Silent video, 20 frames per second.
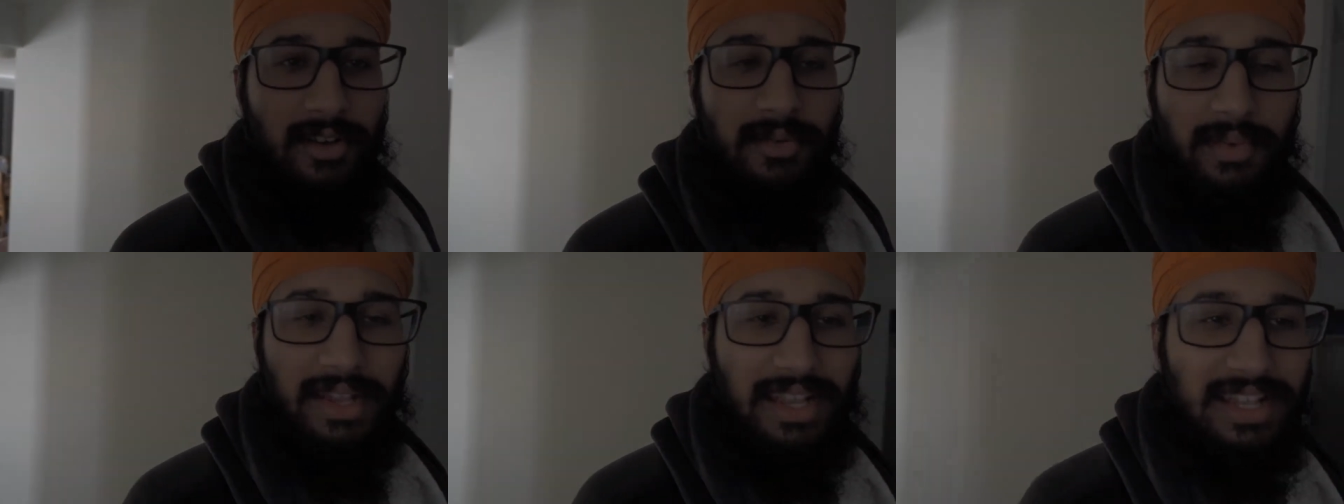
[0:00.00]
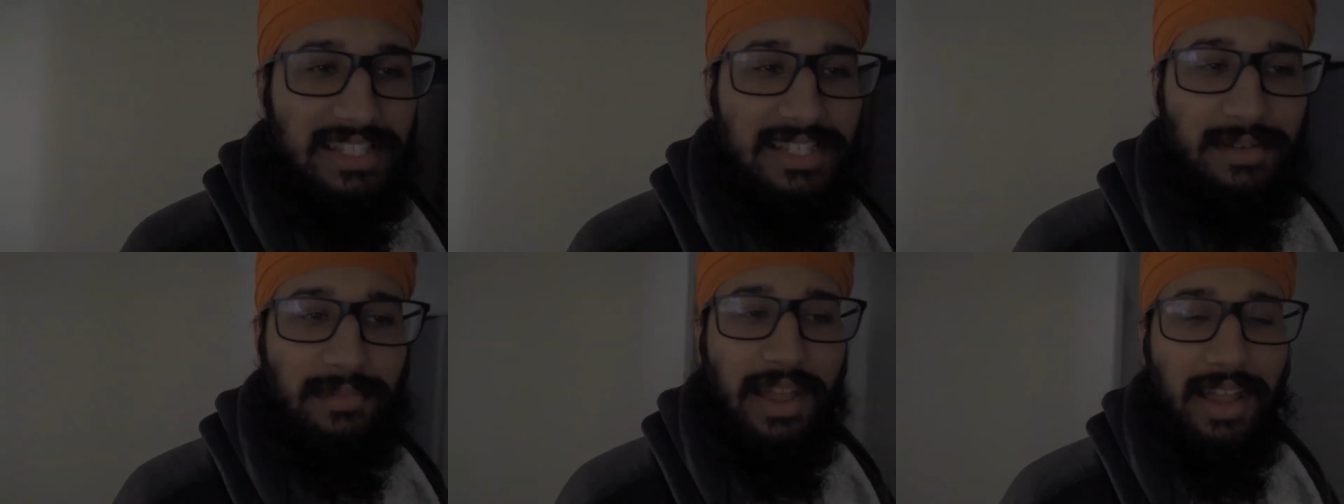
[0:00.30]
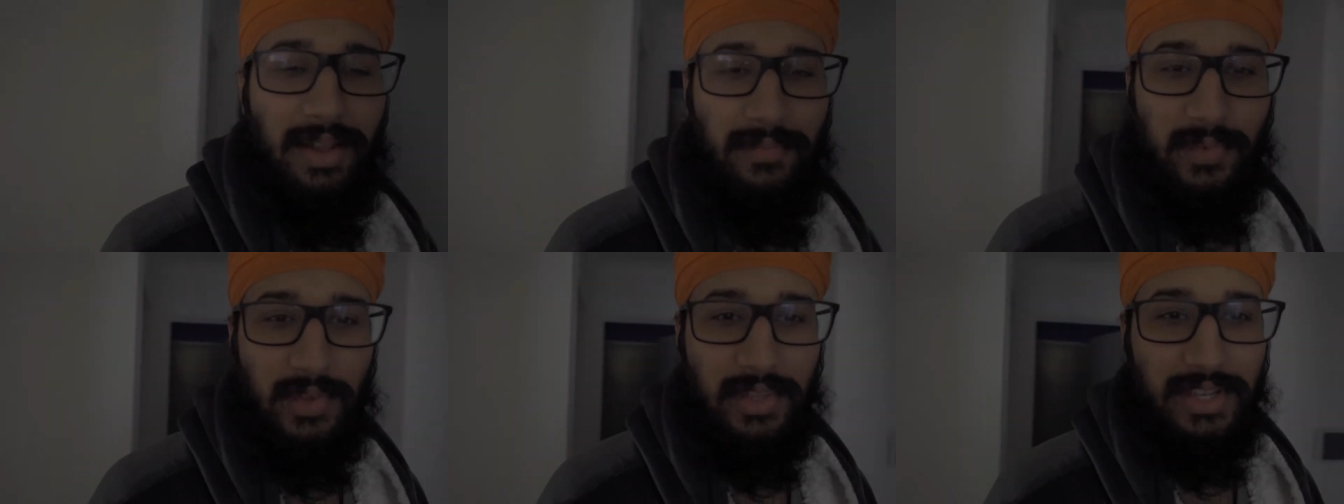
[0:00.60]
making some
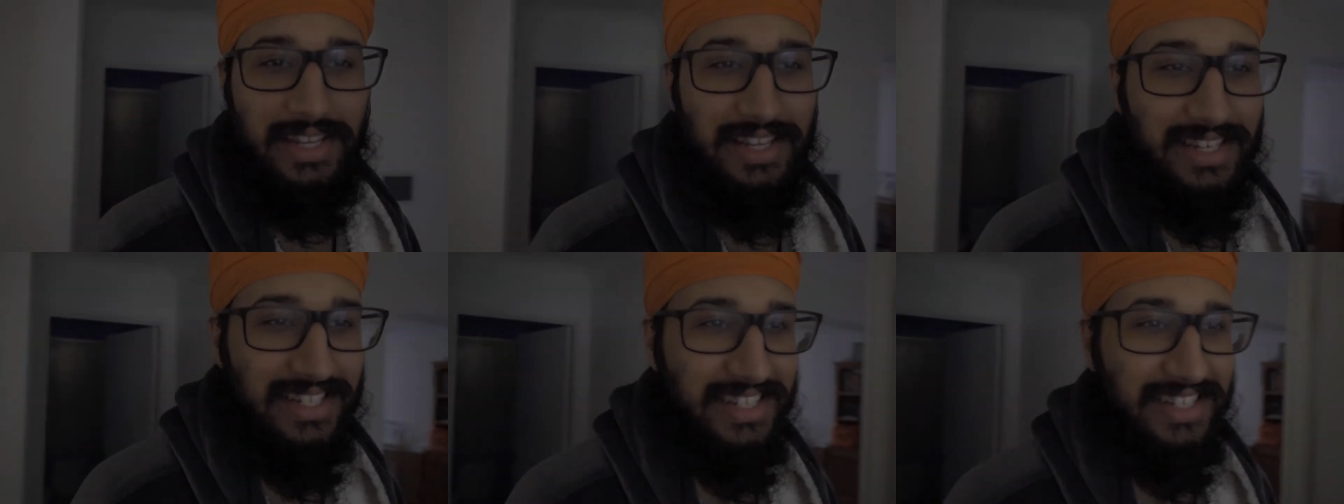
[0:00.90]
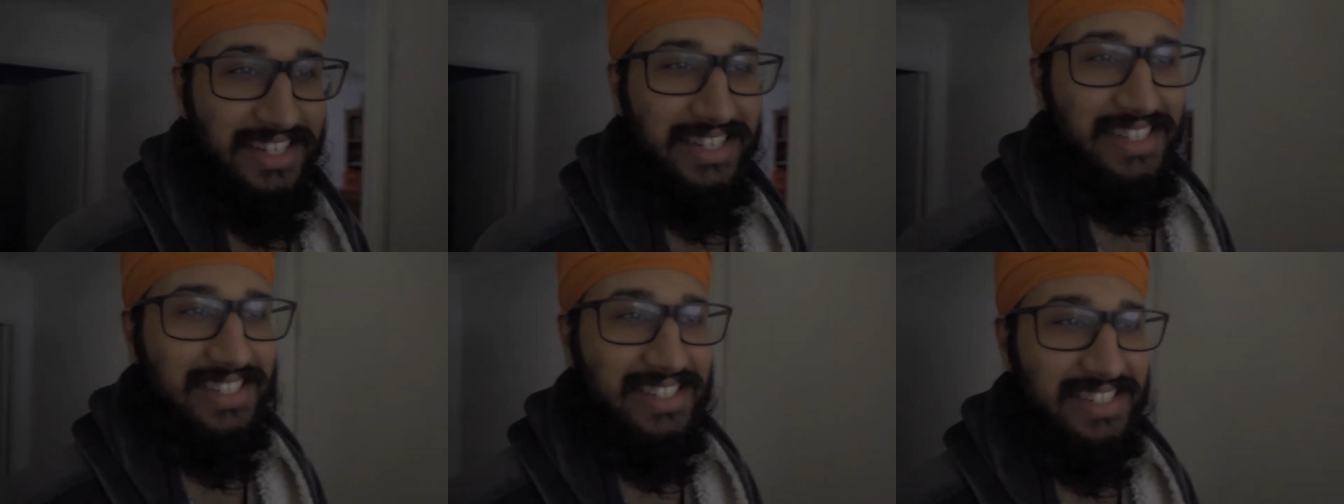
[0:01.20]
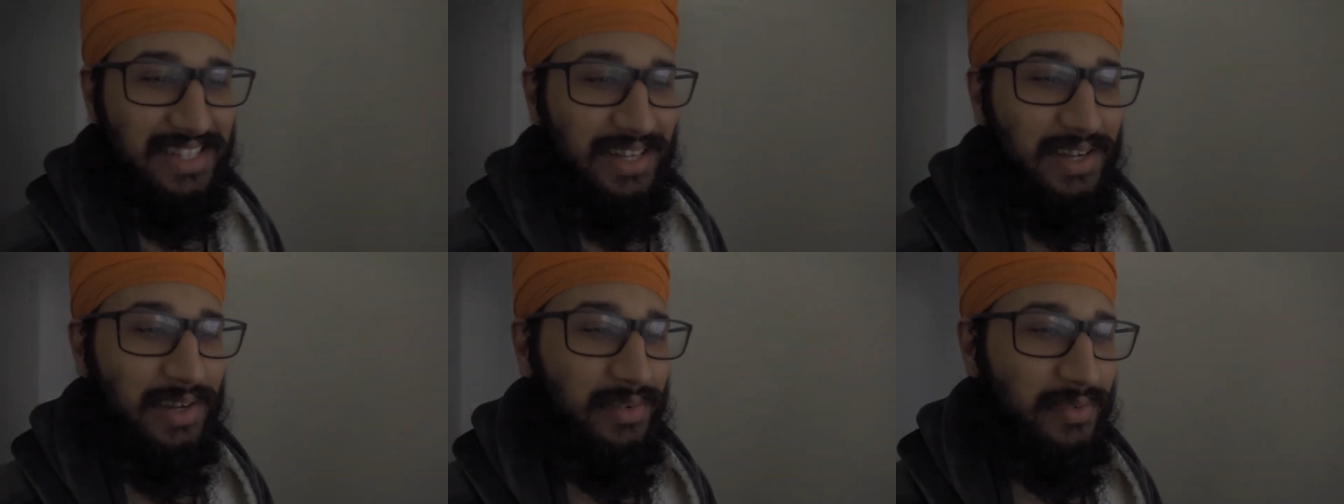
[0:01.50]
ammunition and
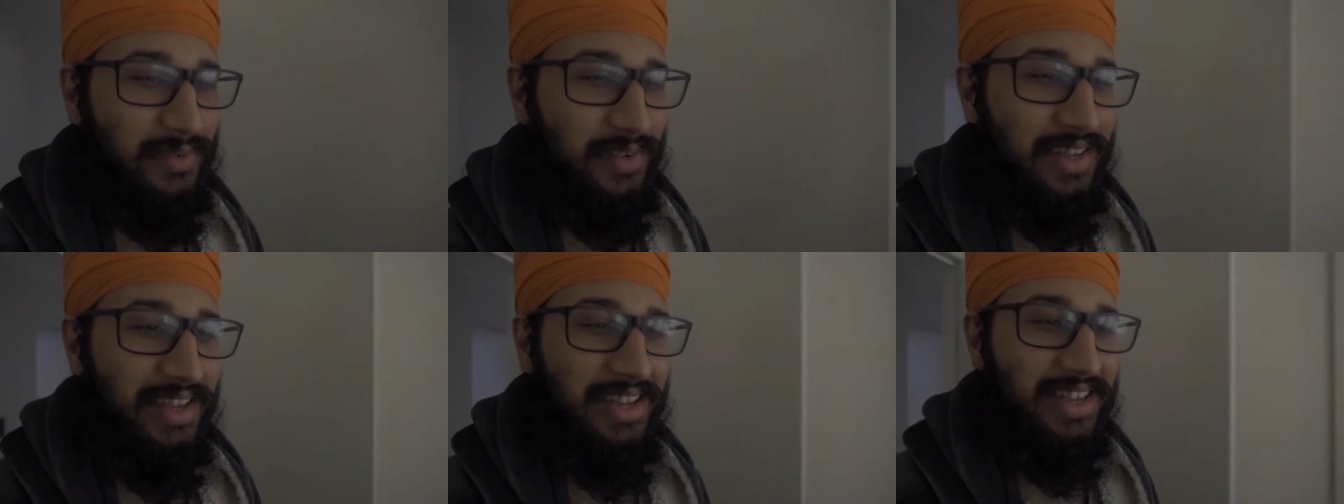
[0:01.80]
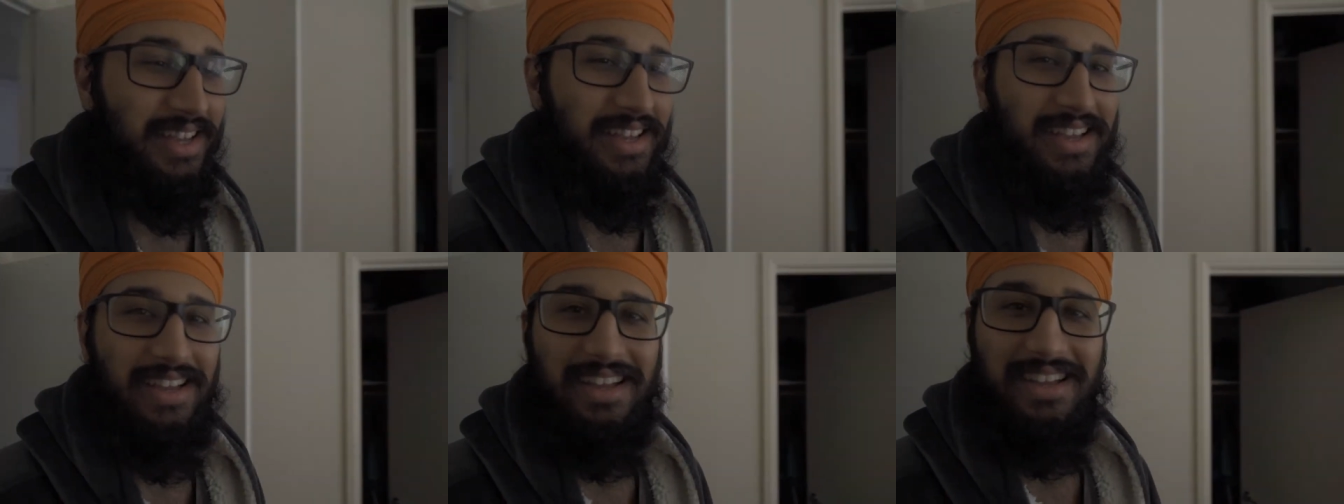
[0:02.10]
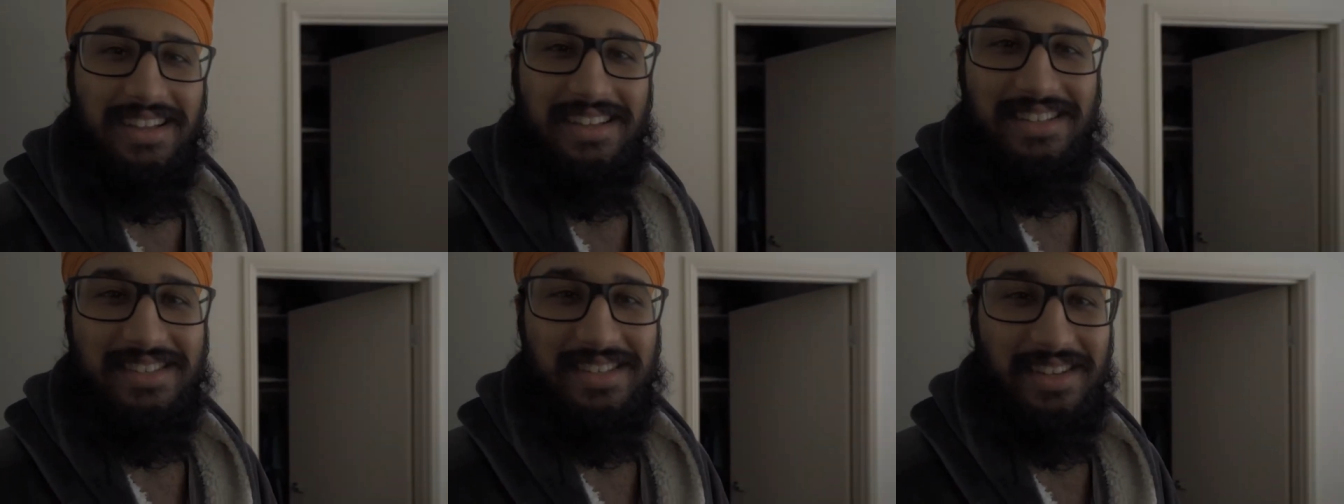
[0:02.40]
stuff,
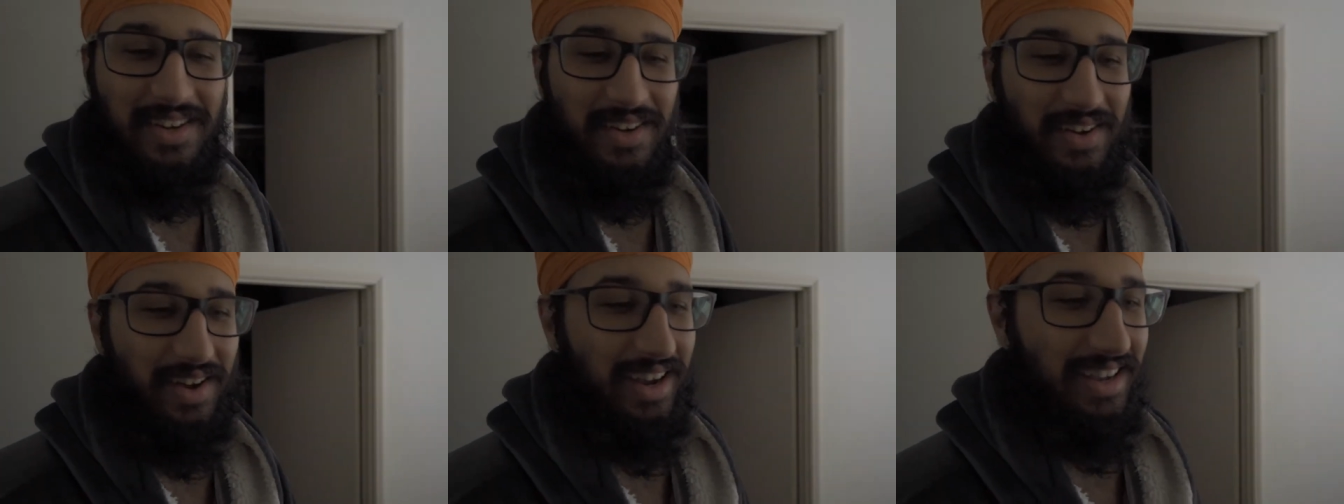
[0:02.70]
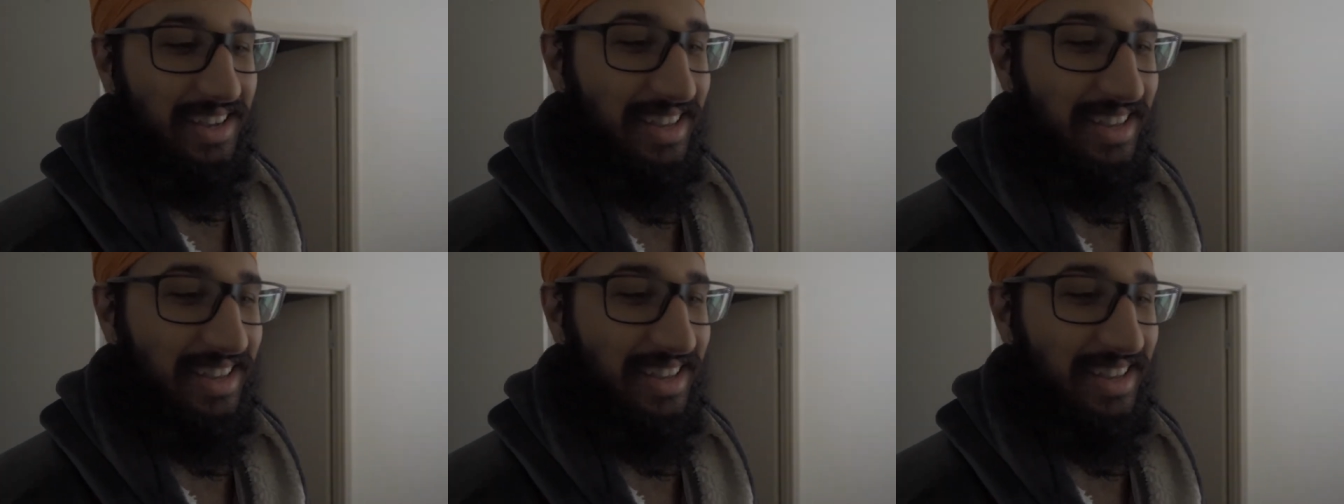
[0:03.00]
so I